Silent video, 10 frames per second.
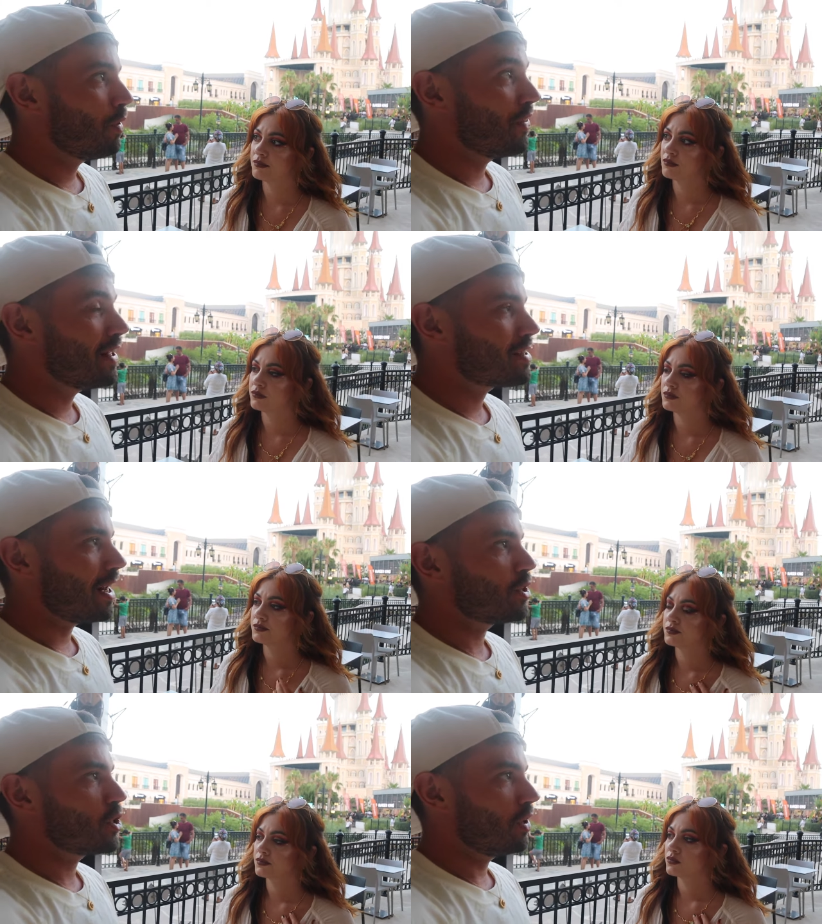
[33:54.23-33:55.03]
Speaker 1: with the
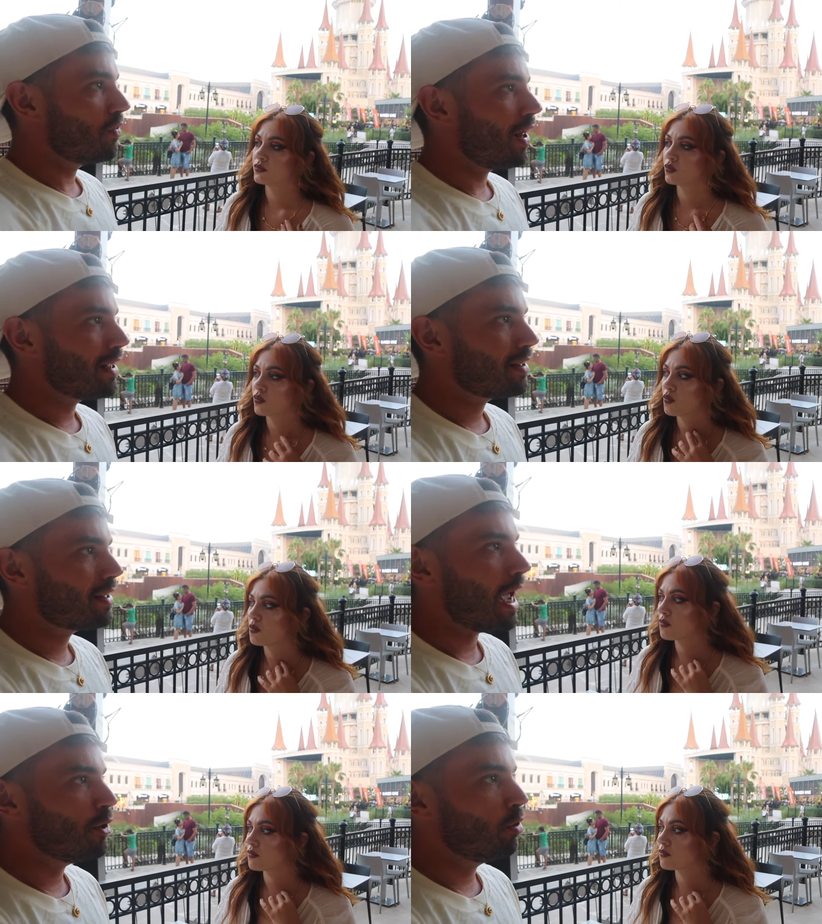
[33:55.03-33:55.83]
intention of like
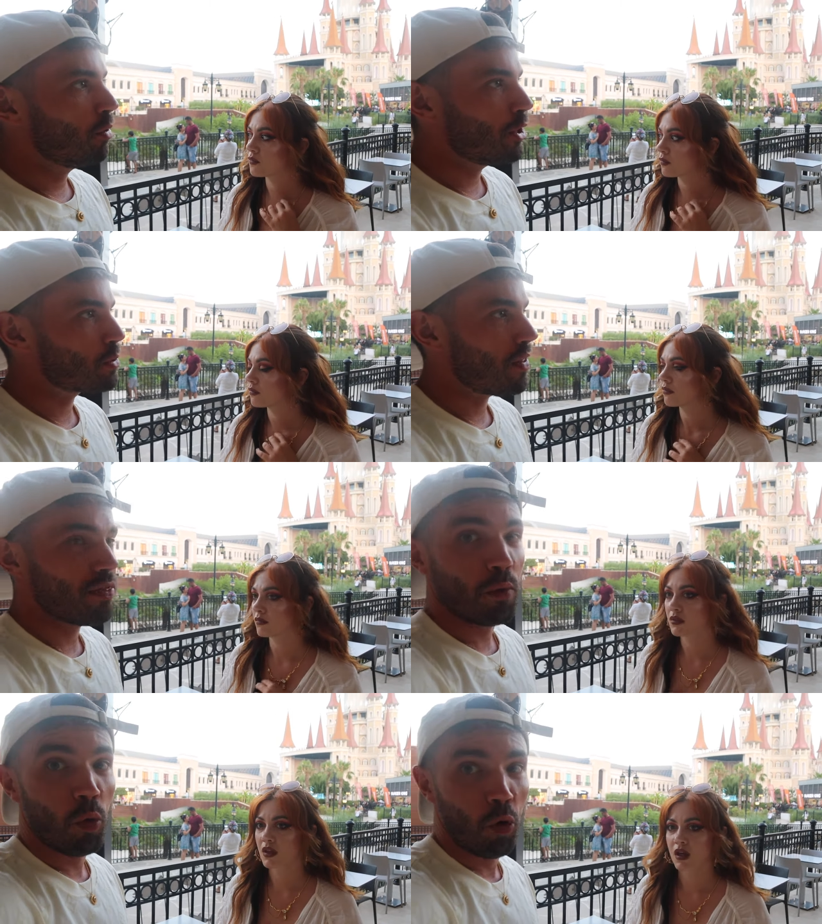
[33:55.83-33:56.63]
getting your money's worth in
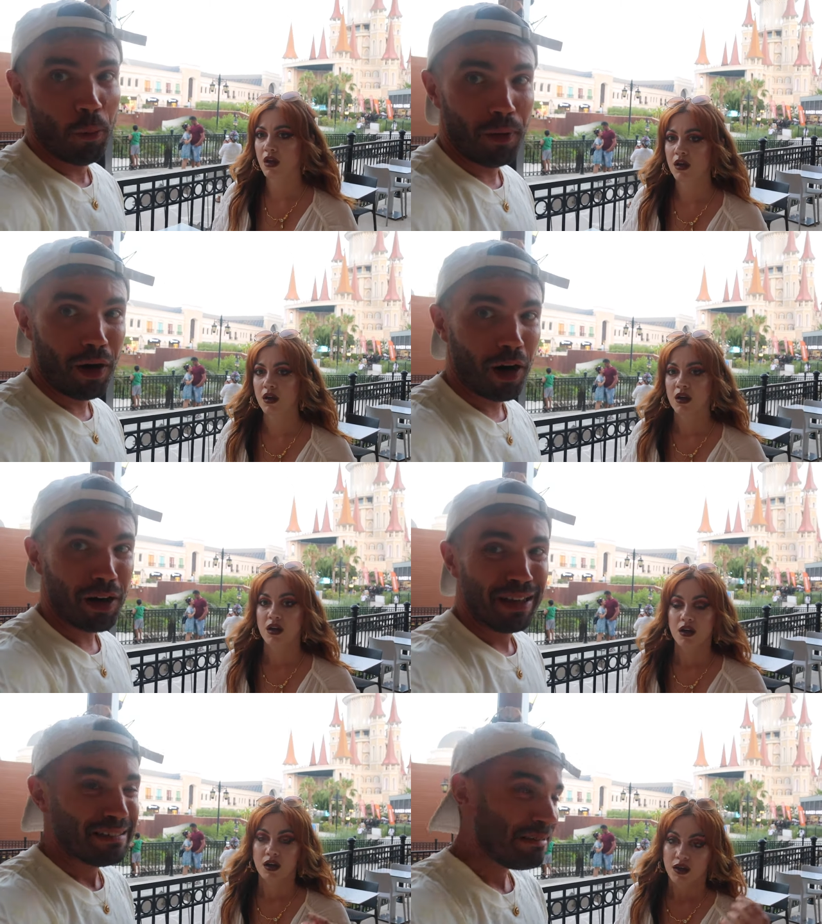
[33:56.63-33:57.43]
the water park,
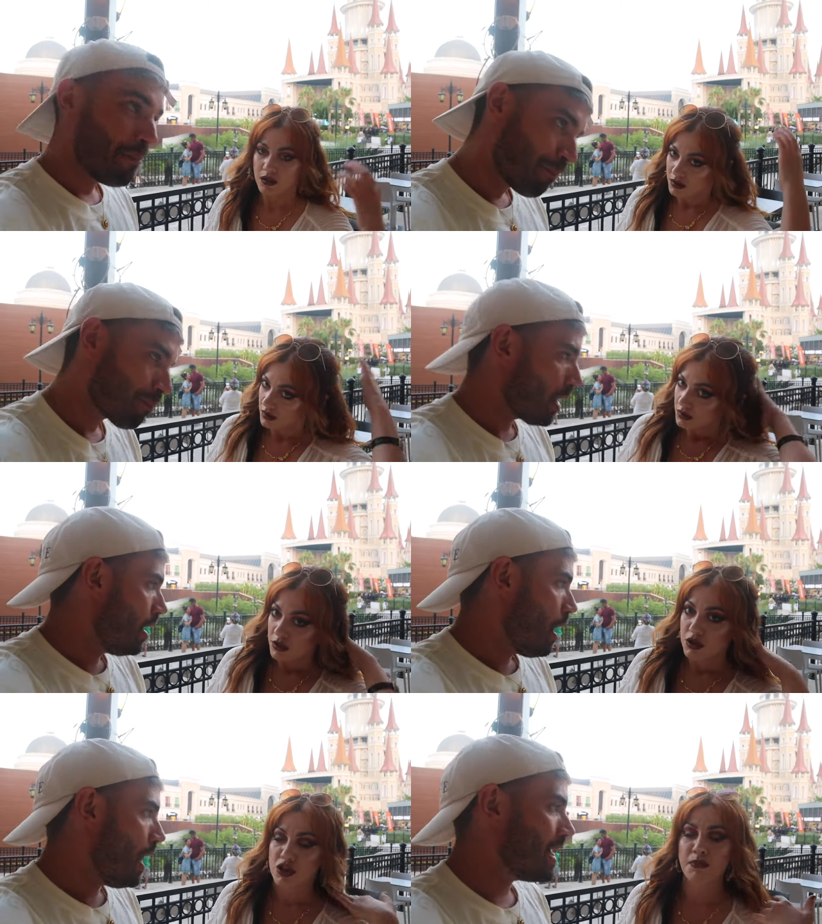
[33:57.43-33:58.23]

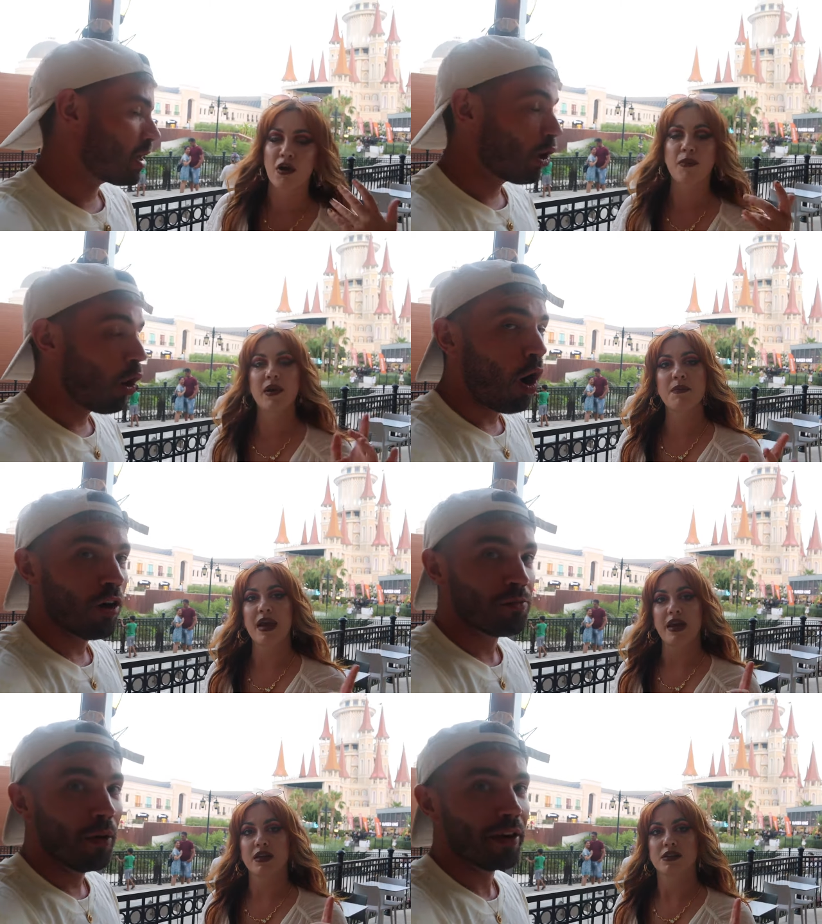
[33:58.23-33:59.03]
the it's a lot
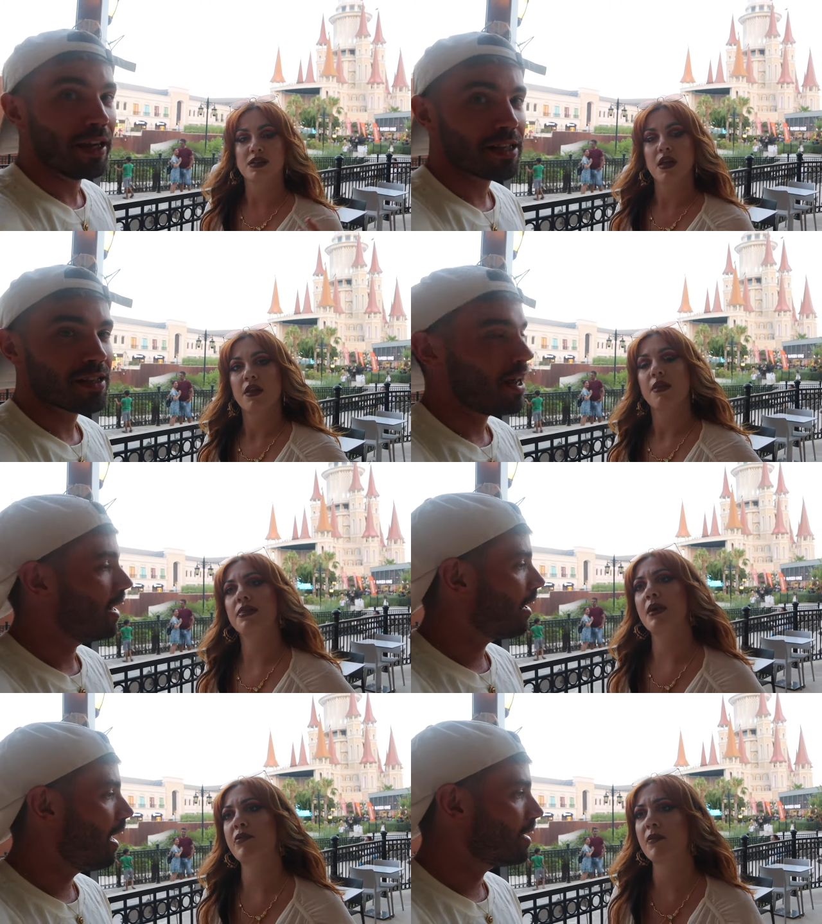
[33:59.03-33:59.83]
is, of money, isn't it?
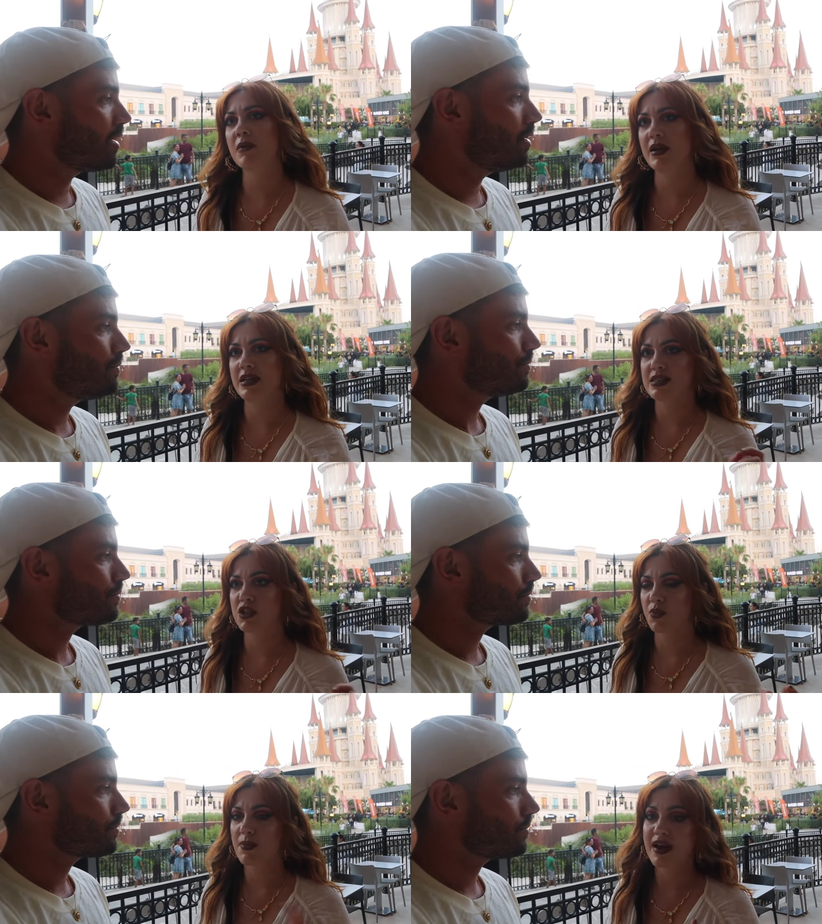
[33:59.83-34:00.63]
The like, problem
Speaker 2: is,
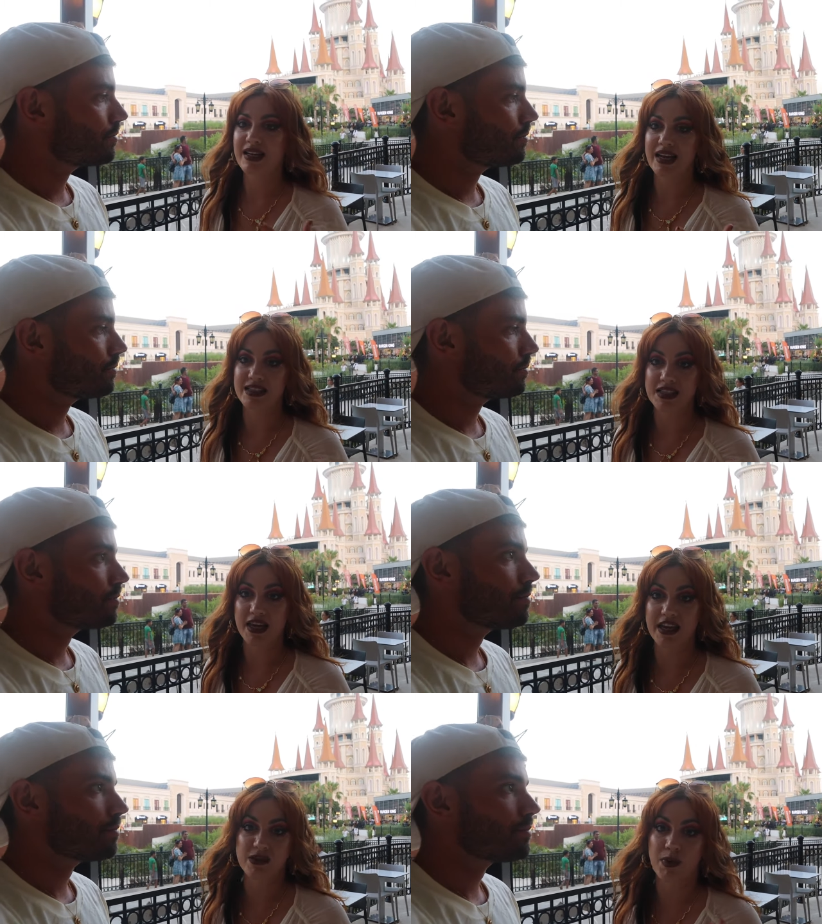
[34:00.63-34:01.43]
so we paid 80
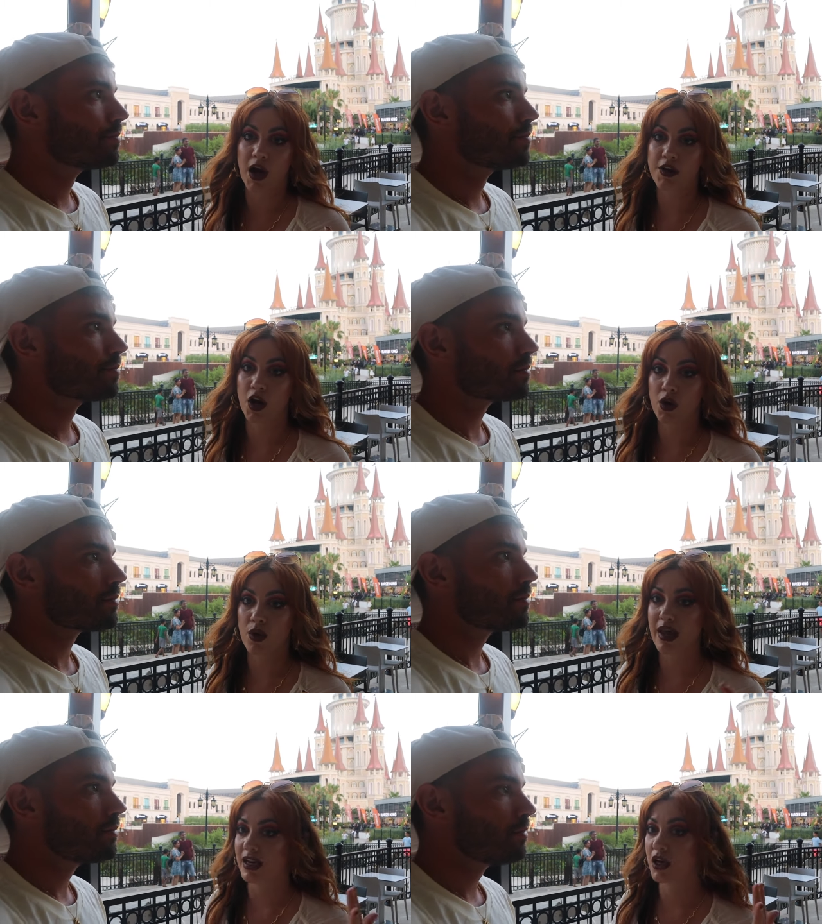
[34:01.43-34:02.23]
each, but I know
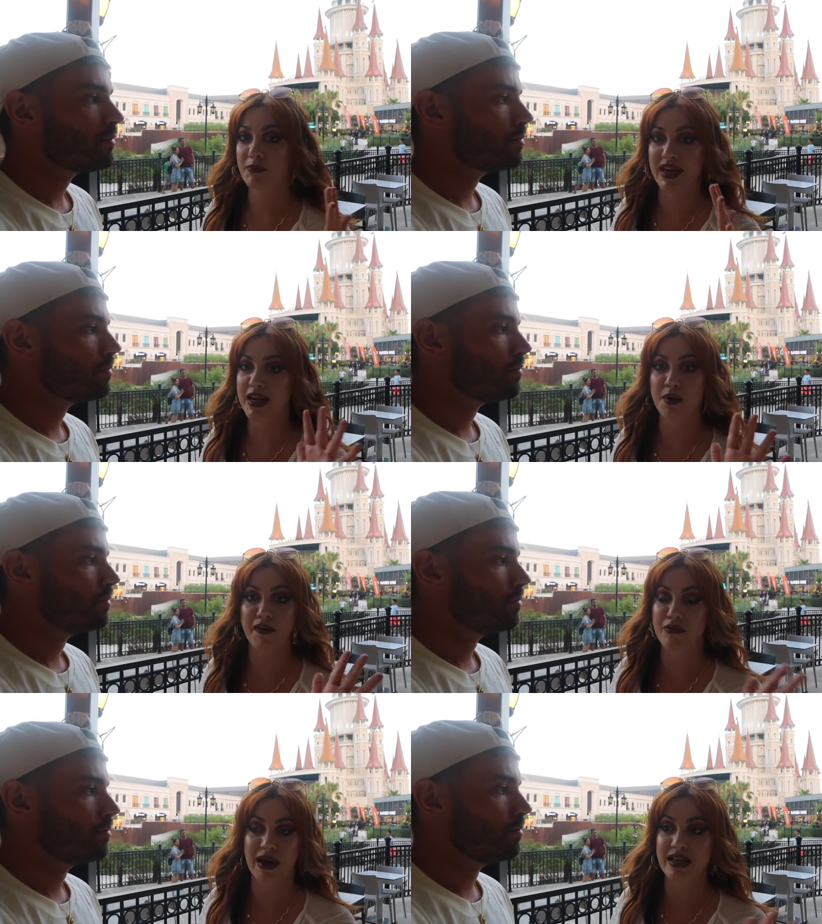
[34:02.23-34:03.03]
it can be anywhere
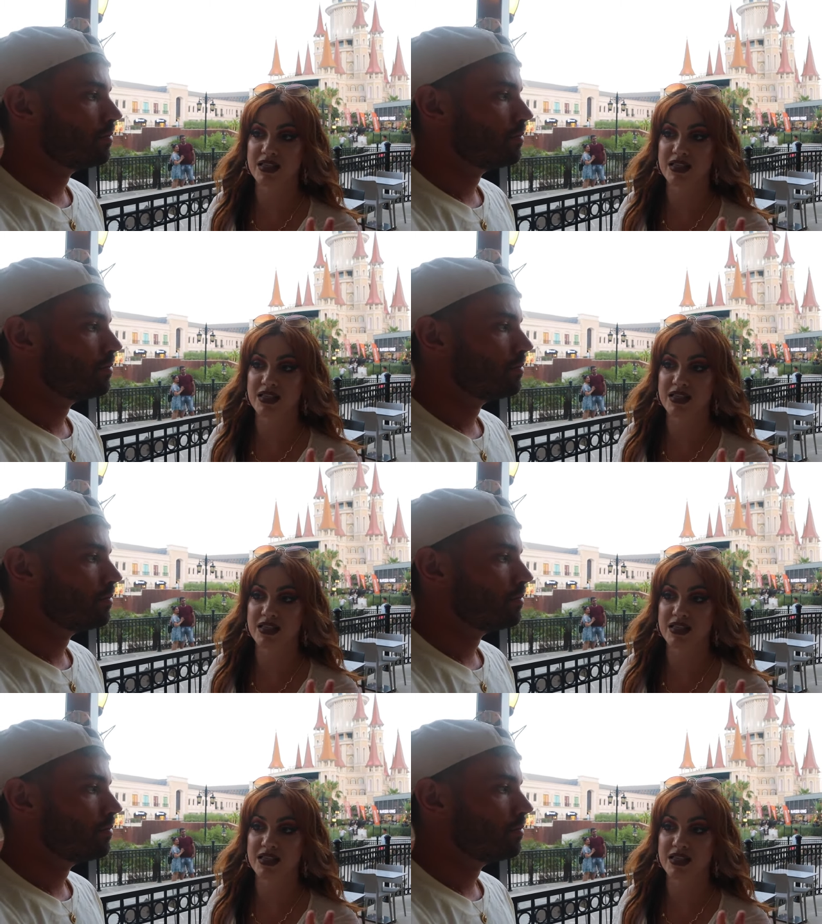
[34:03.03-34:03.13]
from 80